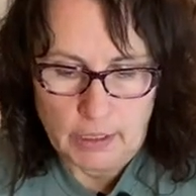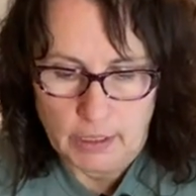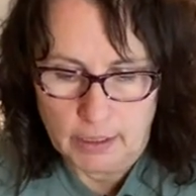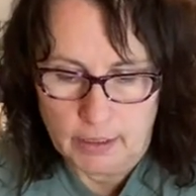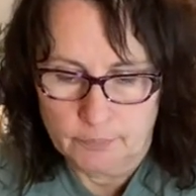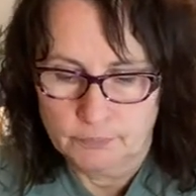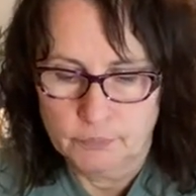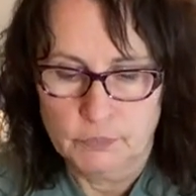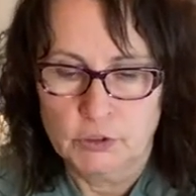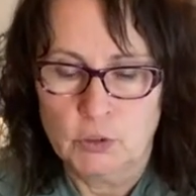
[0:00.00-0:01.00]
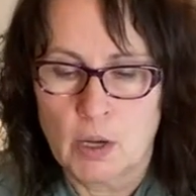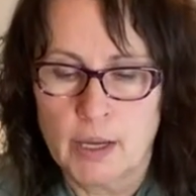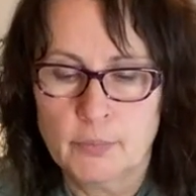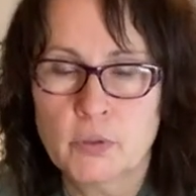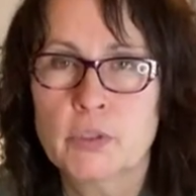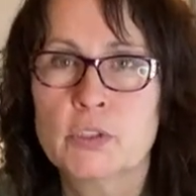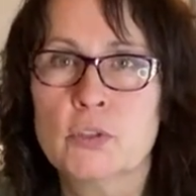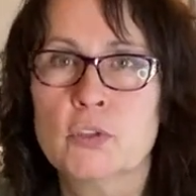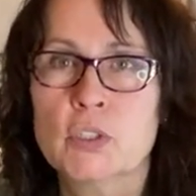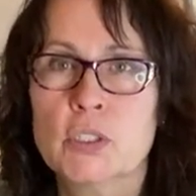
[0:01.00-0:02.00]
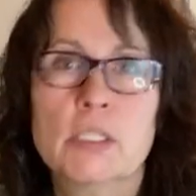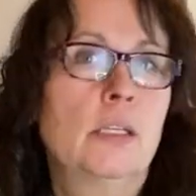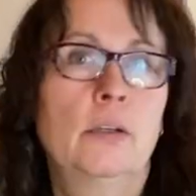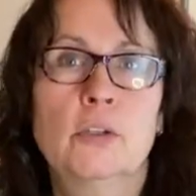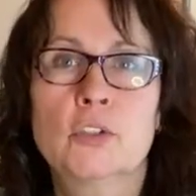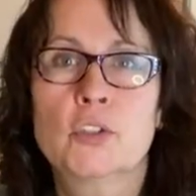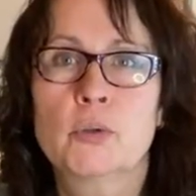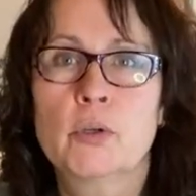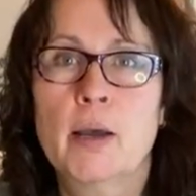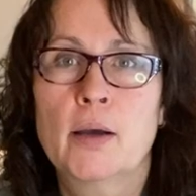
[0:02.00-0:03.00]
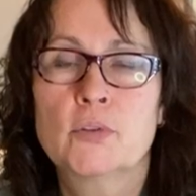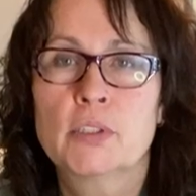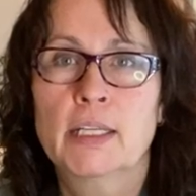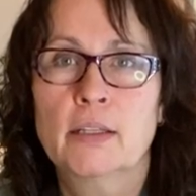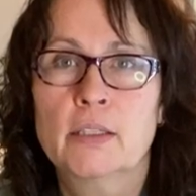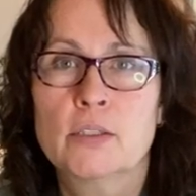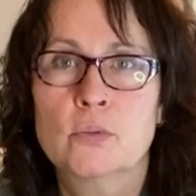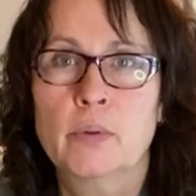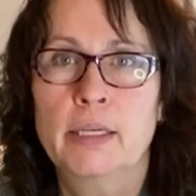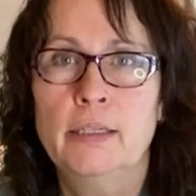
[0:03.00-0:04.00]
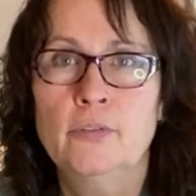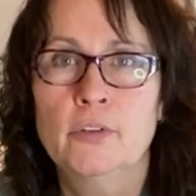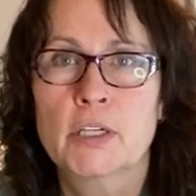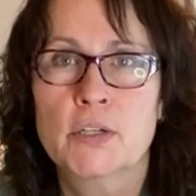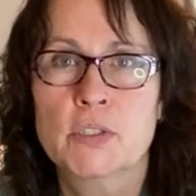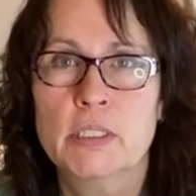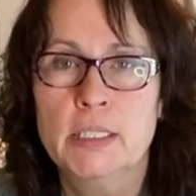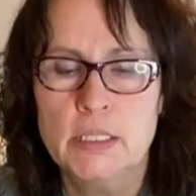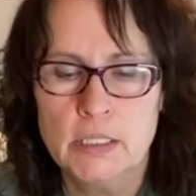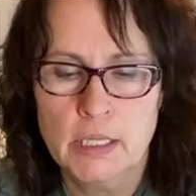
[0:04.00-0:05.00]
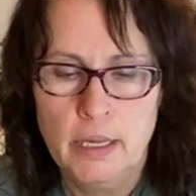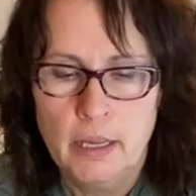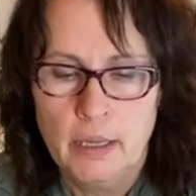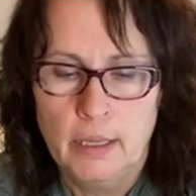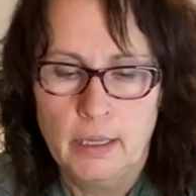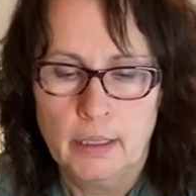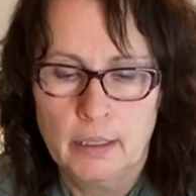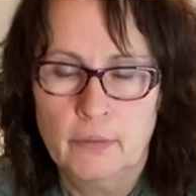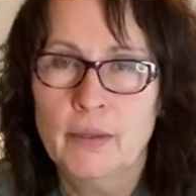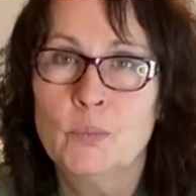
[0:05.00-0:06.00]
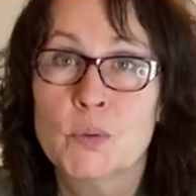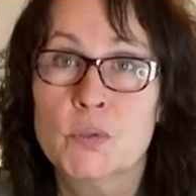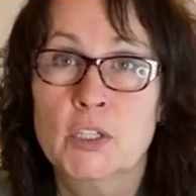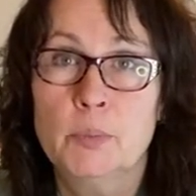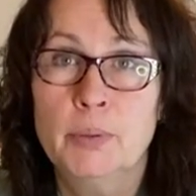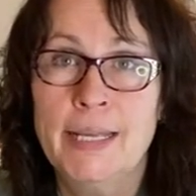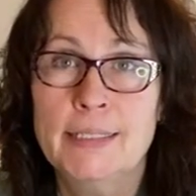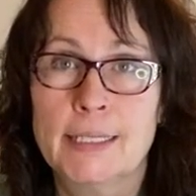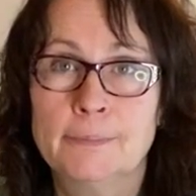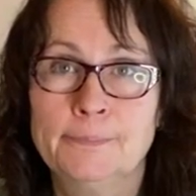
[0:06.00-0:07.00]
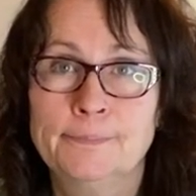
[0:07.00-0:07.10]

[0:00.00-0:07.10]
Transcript: Um, so I'm going to just show you how to get these ready for our seeds, and then we will start planting.